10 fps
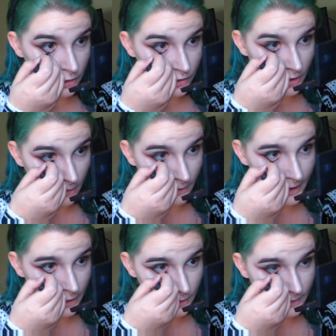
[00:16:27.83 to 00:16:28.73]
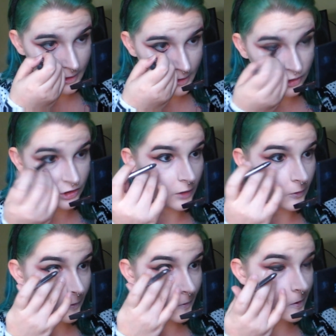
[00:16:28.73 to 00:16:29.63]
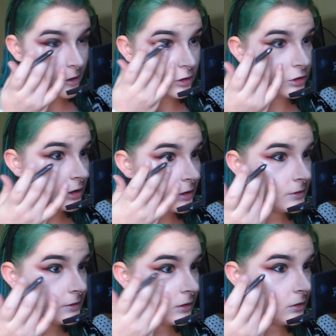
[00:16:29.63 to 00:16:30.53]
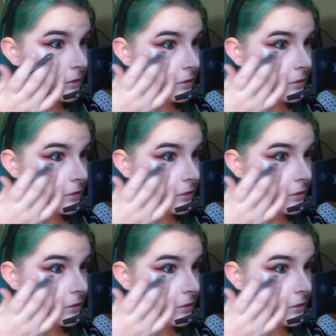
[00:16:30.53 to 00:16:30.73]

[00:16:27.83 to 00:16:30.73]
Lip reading: Gel liners in general are just